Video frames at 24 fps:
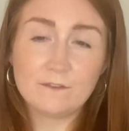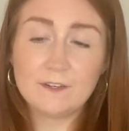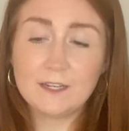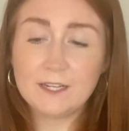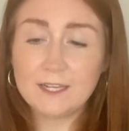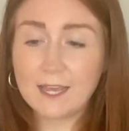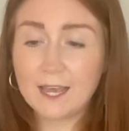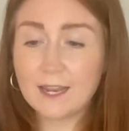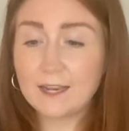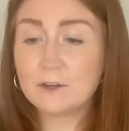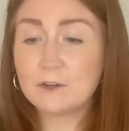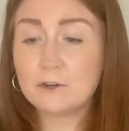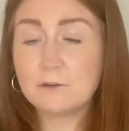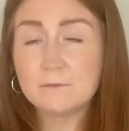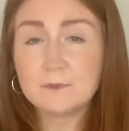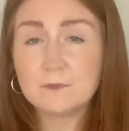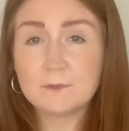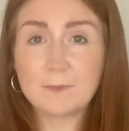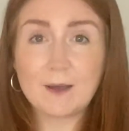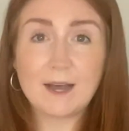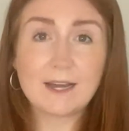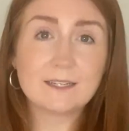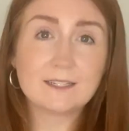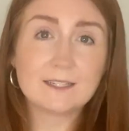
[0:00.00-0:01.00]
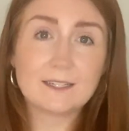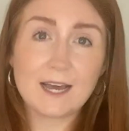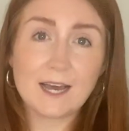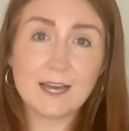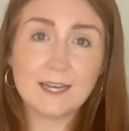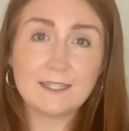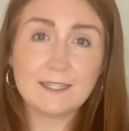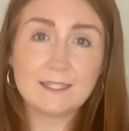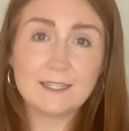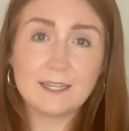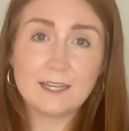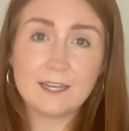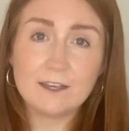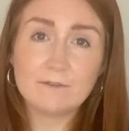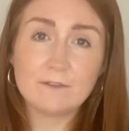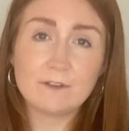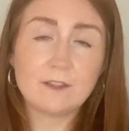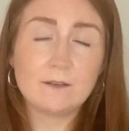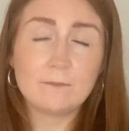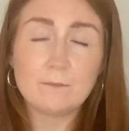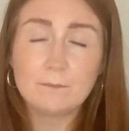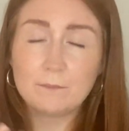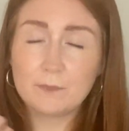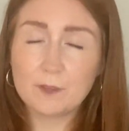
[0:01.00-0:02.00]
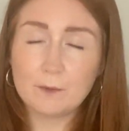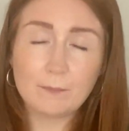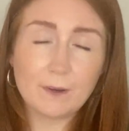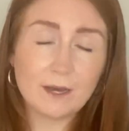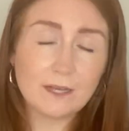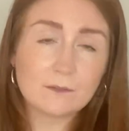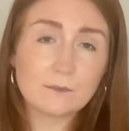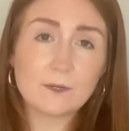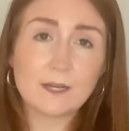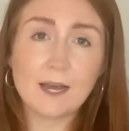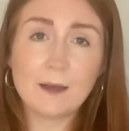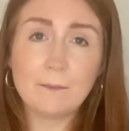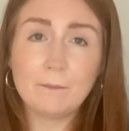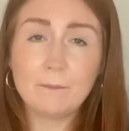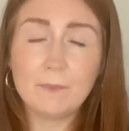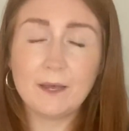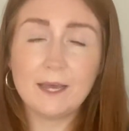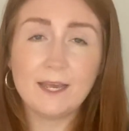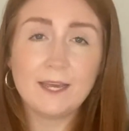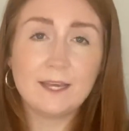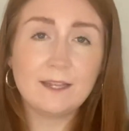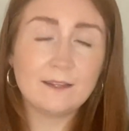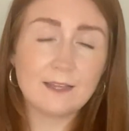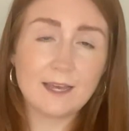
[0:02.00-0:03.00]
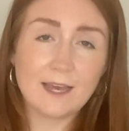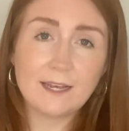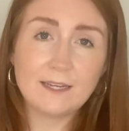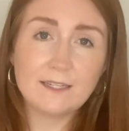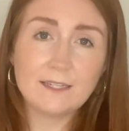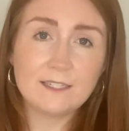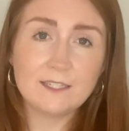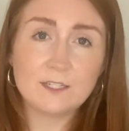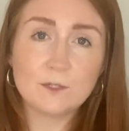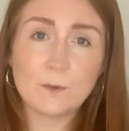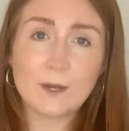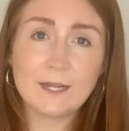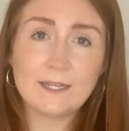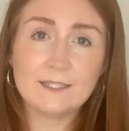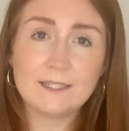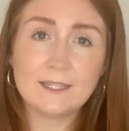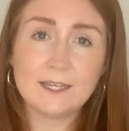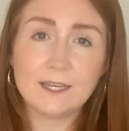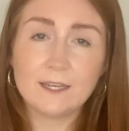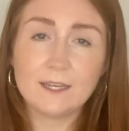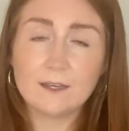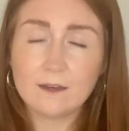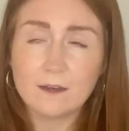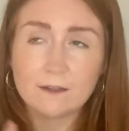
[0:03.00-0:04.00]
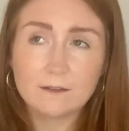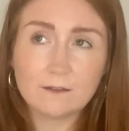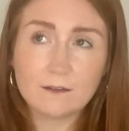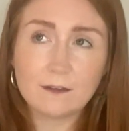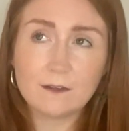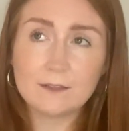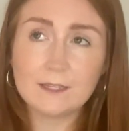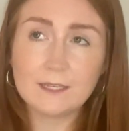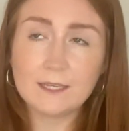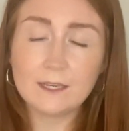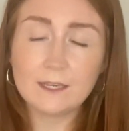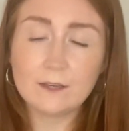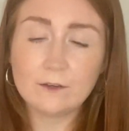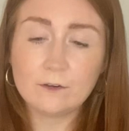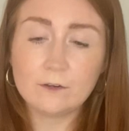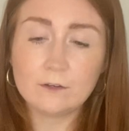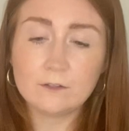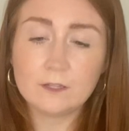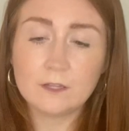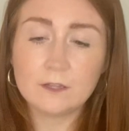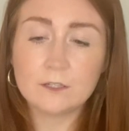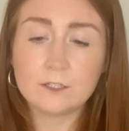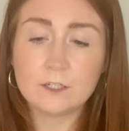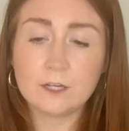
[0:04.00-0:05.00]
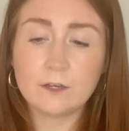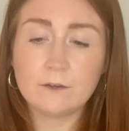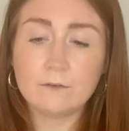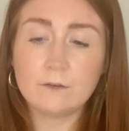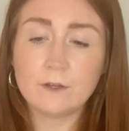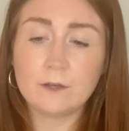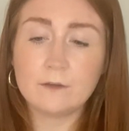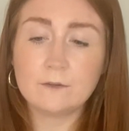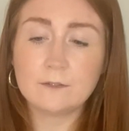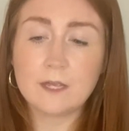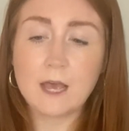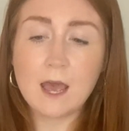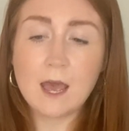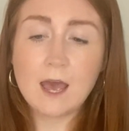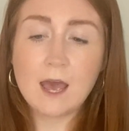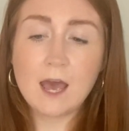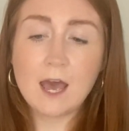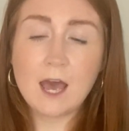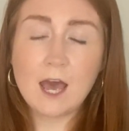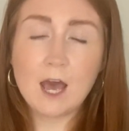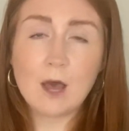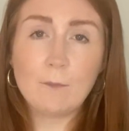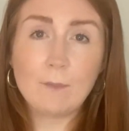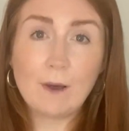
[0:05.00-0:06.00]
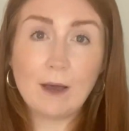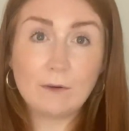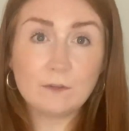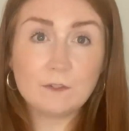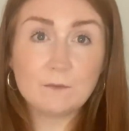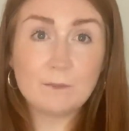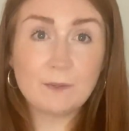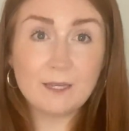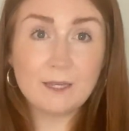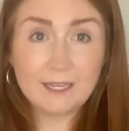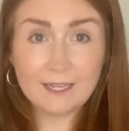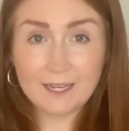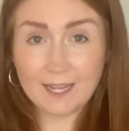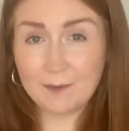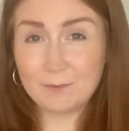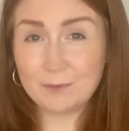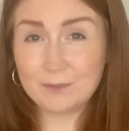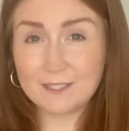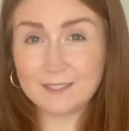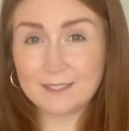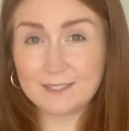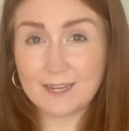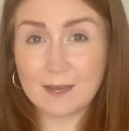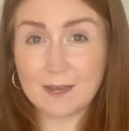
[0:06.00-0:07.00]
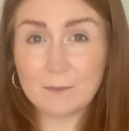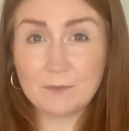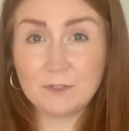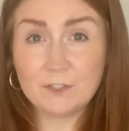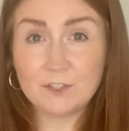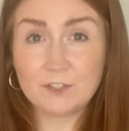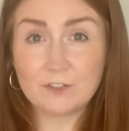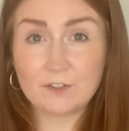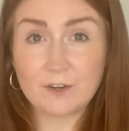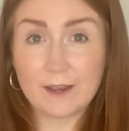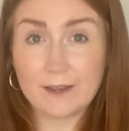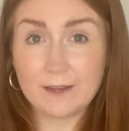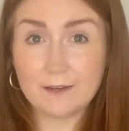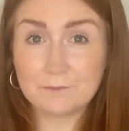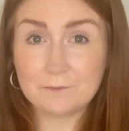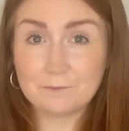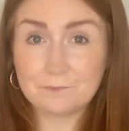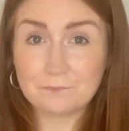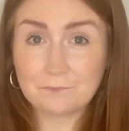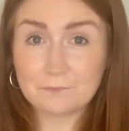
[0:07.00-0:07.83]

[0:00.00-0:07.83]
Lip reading: And again, it comes back to that idea in the BASWA campaign, the 80-20, I'll link it all in the show notes, about us being able to demonstrate